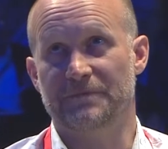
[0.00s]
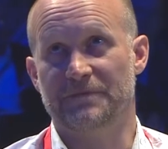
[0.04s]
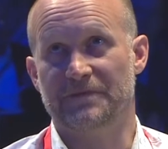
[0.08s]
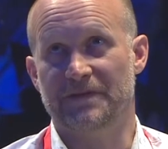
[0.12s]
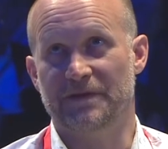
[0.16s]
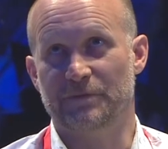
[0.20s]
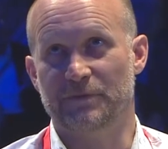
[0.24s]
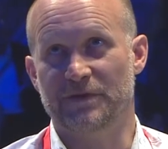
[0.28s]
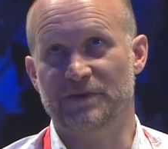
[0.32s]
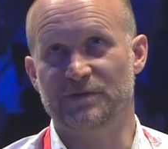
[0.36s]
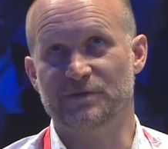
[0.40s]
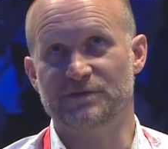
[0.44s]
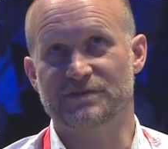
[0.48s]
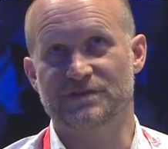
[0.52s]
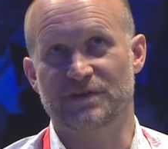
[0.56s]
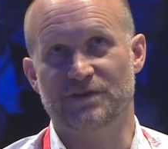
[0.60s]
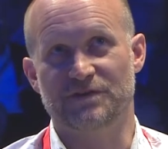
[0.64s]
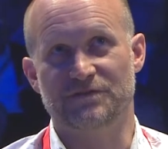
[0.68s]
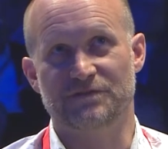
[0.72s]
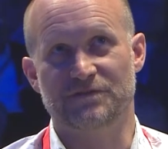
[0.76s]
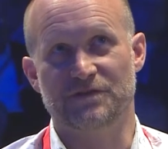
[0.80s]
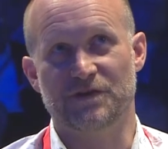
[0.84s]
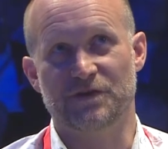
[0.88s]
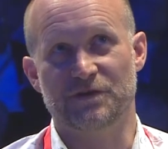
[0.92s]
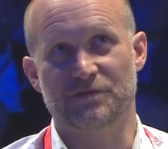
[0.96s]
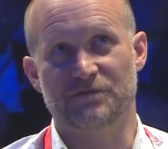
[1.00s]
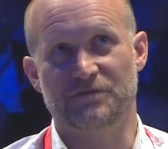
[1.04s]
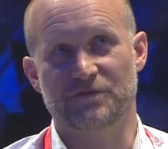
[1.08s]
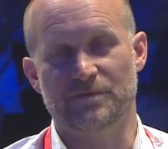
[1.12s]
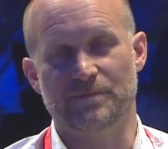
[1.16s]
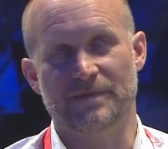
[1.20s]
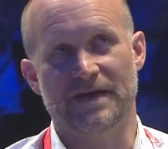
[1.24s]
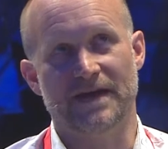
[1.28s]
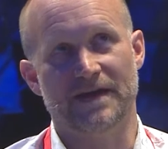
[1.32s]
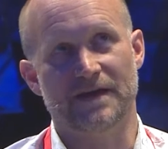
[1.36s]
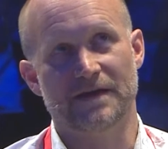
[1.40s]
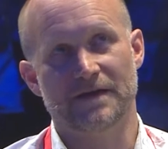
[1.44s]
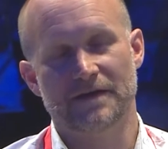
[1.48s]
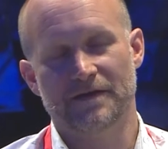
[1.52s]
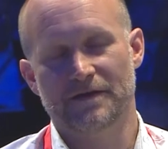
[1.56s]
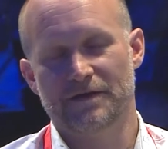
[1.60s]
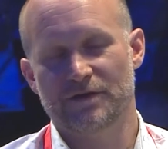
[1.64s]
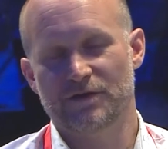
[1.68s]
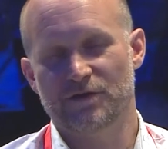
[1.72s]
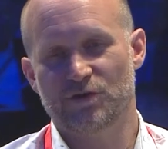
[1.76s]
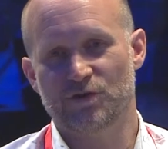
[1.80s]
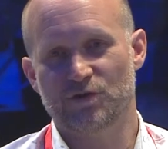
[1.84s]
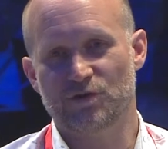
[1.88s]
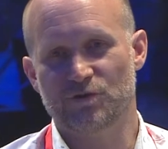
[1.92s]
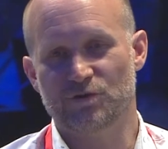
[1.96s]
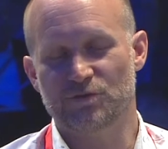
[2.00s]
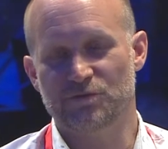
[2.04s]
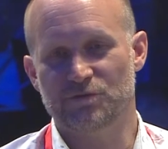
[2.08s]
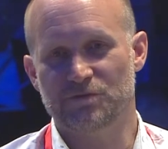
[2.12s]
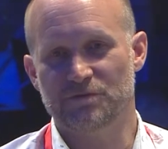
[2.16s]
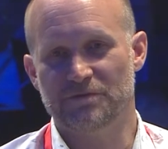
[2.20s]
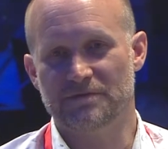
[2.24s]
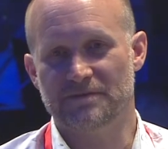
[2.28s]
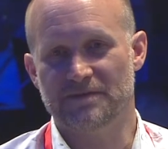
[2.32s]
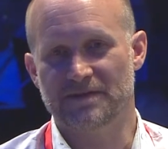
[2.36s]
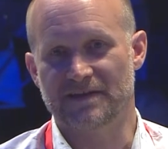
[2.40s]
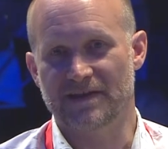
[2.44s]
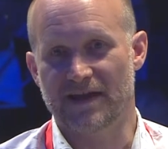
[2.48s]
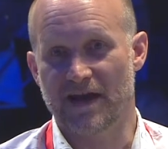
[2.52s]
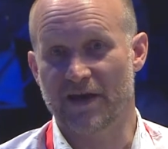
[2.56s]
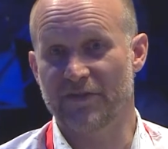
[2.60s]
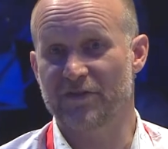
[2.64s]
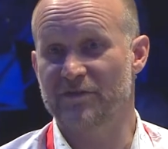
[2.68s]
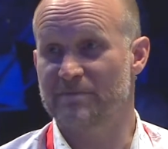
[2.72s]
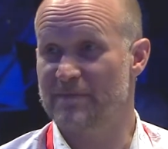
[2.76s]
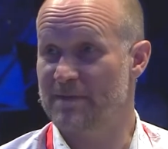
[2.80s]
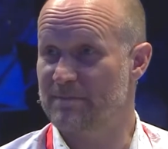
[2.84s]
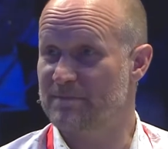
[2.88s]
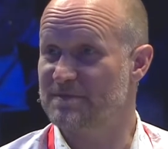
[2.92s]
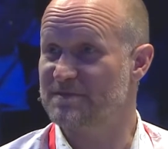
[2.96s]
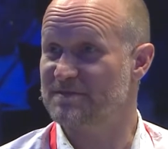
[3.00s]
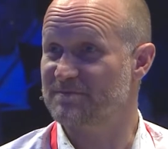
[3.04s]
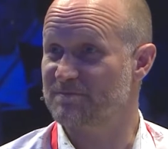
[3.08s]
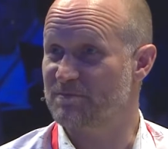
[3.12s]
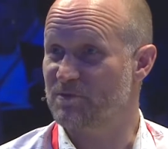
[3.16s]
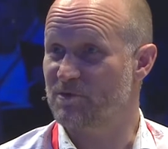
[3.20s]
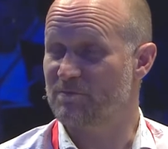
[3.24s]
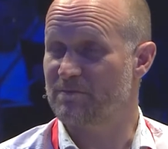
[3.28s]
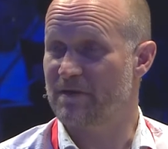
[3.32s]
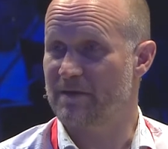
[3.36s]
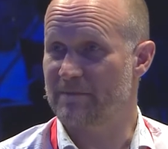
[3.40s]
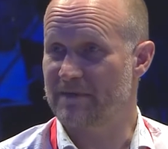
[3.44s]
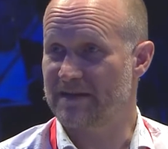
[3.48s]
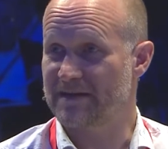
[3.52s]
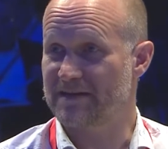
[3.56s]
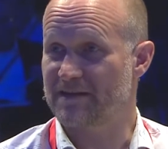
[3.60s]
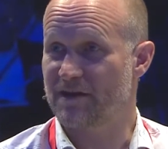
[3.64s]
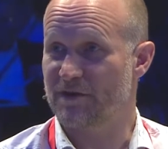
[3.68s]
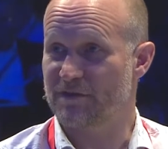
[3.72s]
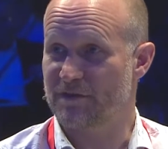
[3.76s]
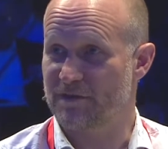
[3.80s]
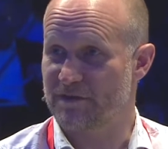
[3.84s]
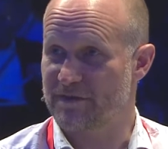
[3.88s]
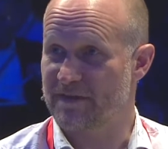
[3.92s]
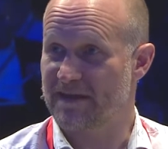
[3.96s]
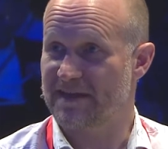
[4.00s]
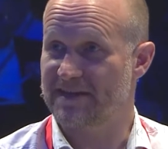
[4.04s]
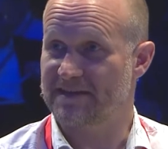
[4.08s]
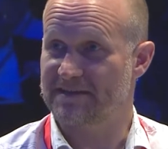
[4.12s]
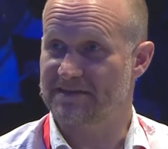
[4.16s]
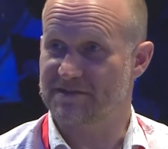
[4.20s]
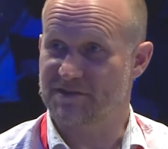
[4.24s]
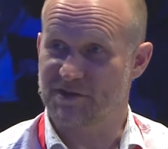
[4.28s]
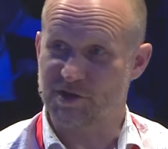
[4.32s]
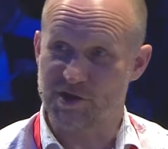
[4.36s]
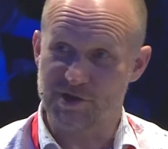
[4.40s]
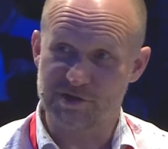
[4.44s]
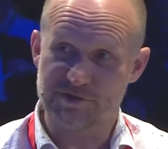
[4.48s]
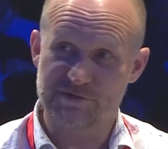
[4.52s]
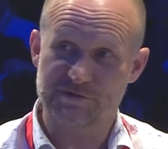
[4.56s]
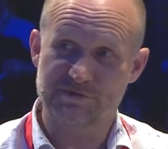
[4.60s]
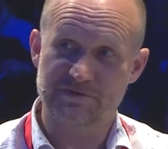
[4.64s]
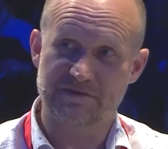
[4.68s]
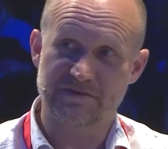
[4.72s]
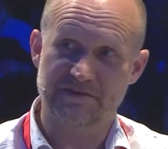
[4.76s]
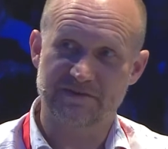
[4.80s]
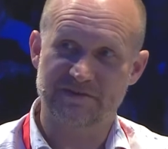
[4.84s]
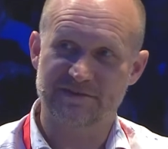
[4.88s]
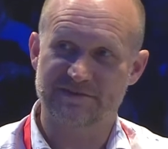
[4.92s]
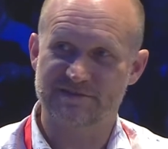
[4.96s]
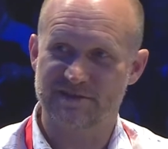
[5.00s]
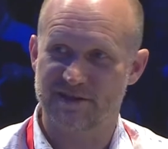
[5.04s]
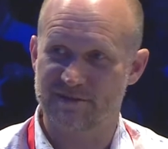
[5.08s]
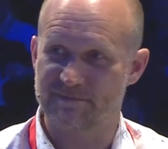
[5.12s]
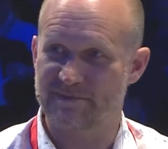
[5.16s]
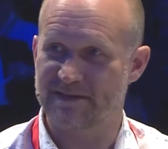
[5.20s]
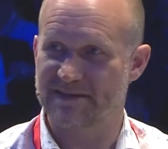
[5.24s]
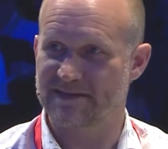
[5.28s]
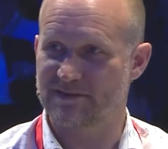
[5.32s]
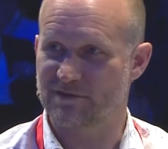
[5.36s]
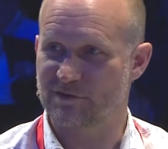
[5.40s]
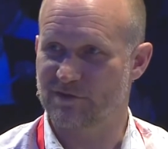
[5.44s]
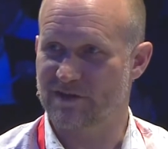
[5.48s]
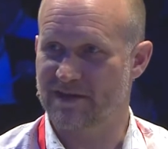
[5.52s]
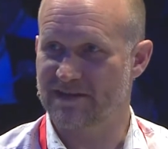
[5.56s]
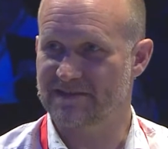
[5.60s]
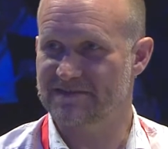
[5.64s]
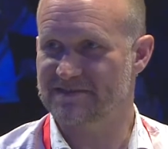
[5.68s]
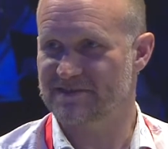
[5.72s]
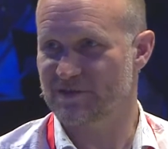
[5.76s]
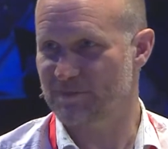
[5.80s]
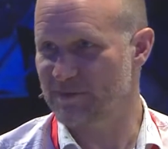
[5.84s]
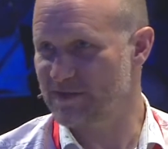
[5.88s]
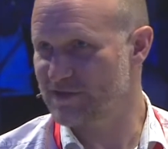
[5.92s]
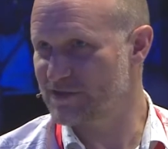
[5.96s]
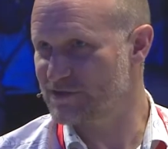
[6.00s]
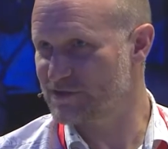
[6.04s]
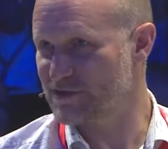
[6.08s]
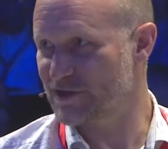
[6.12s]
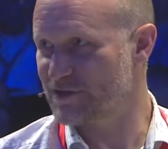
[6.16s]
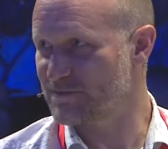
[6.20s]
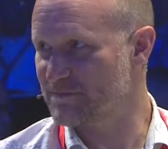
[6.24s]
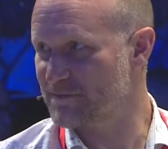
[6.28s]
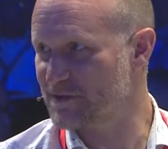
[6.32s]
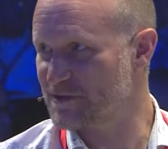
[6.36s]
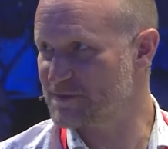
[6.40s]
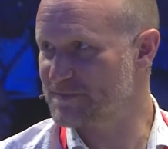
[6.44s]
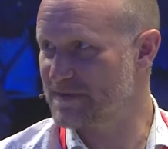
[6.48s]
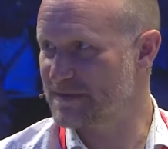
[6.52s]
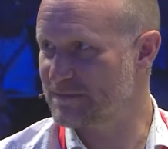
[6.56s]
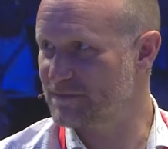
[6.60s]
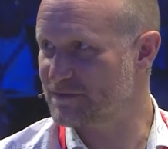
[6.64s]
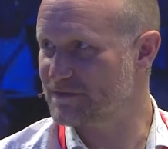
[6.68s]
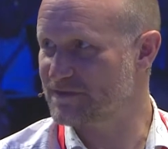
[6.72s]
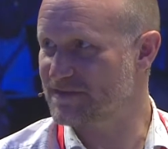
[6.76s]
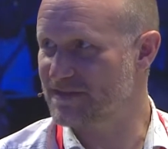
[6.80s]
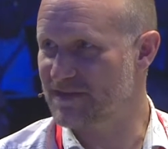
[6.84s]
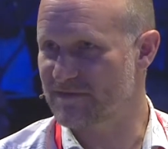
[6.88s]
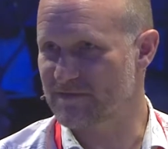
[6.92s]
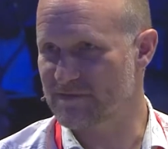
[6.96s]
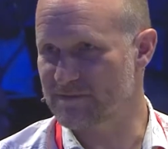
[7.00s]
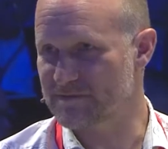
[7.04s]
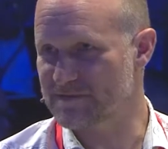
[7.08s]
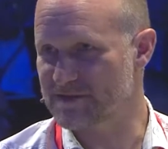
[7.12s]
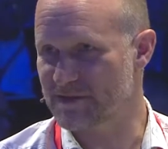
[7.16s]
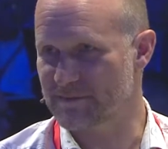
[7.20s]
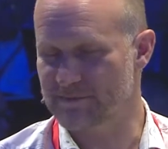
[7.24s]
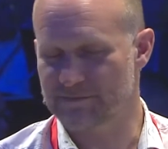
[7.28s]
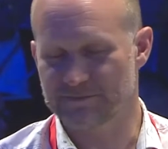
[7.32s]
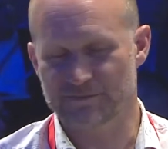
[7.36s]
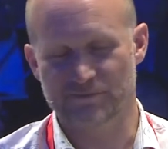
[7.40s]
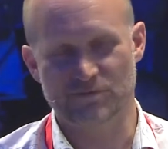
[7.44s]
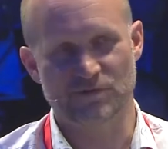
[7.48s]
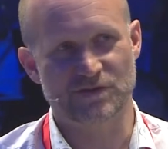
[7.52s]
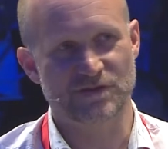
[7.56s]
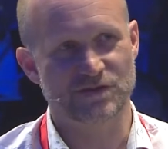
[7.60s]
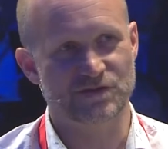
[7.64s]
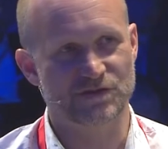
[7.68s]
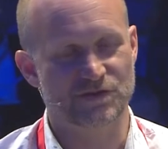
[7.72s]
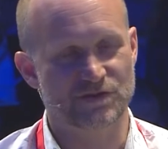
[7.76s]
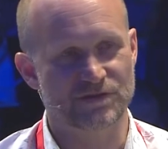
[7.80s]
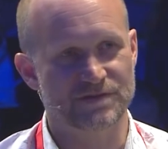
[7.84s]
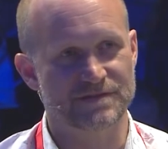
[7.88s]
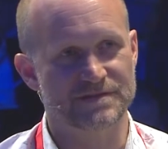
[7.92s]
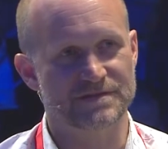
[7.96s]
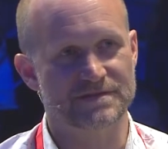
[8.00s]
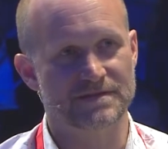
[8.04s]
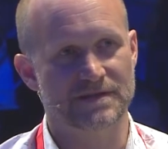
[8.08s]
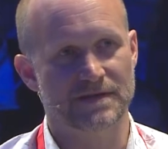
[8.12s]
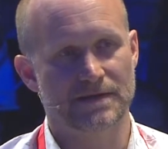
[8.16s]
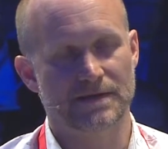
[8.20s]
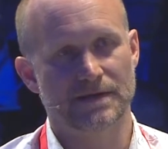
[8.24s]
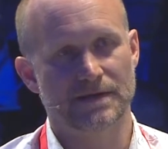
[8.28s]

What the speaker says: that we also know from that who the other members of Bought by Many are that they know at the time they log in, so we can show them those people to give them some reassurance.